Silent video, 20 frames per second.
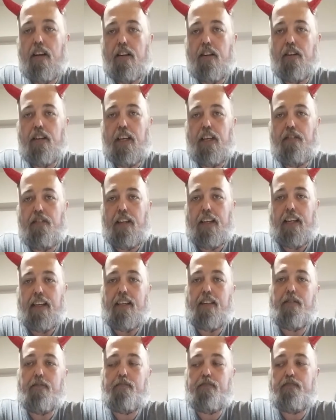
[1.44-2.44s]
Good evening.
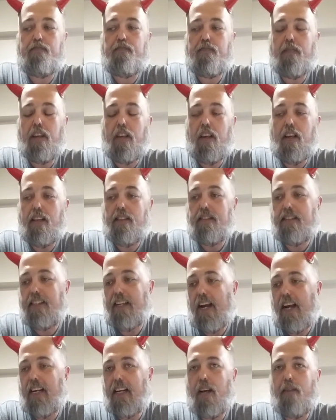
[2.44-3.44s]

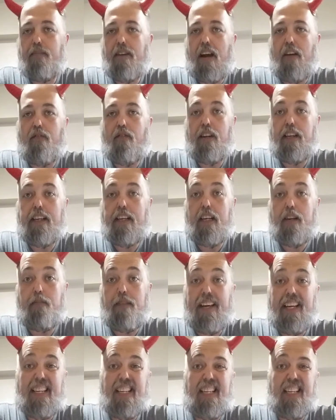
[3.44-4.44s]
Tonight I'm not really going to
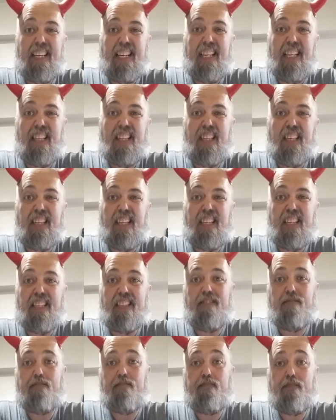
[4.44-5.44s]
make
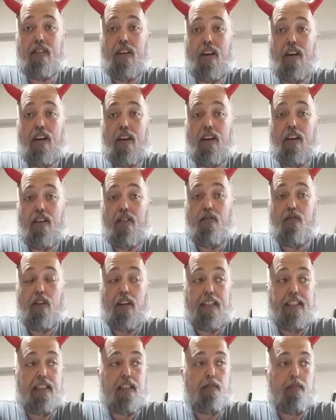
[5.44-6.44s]
anything
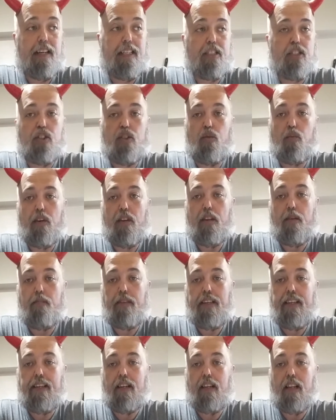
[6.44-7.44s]
really special with a
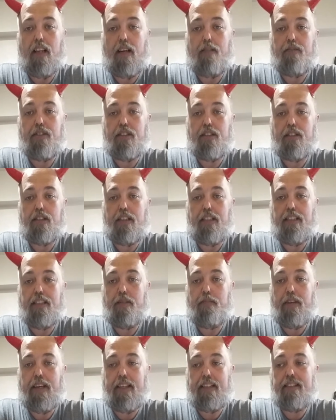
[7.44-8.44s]
meal. I'm just going to
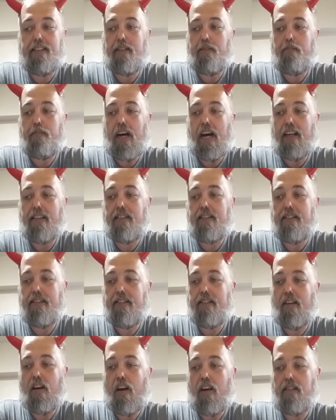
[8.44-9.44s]
make some pasta
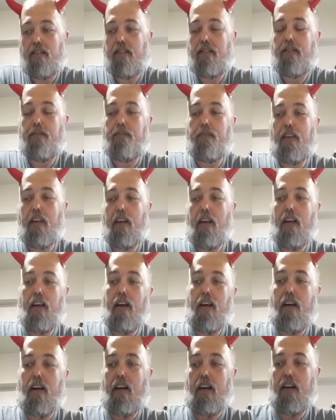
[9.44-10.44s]
sauce
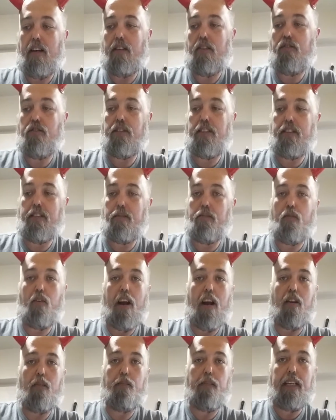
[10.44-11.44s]
using some
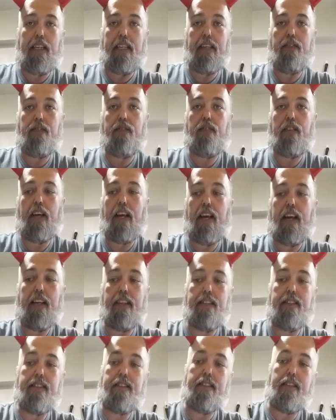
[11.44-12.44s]
ground beef
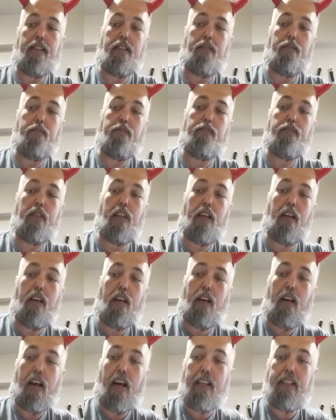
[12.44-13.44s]
and some
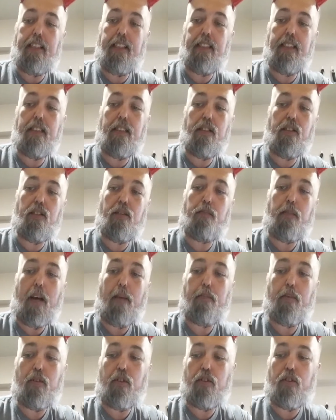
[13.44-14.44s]
onions,
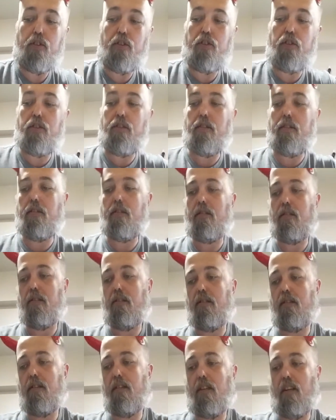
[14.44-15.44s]
peppers,
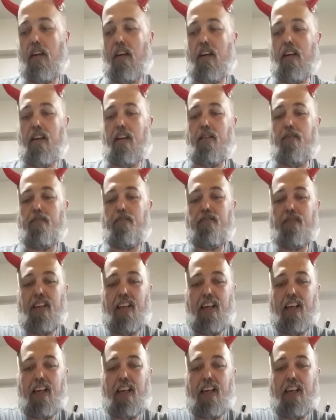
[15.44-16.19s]
um,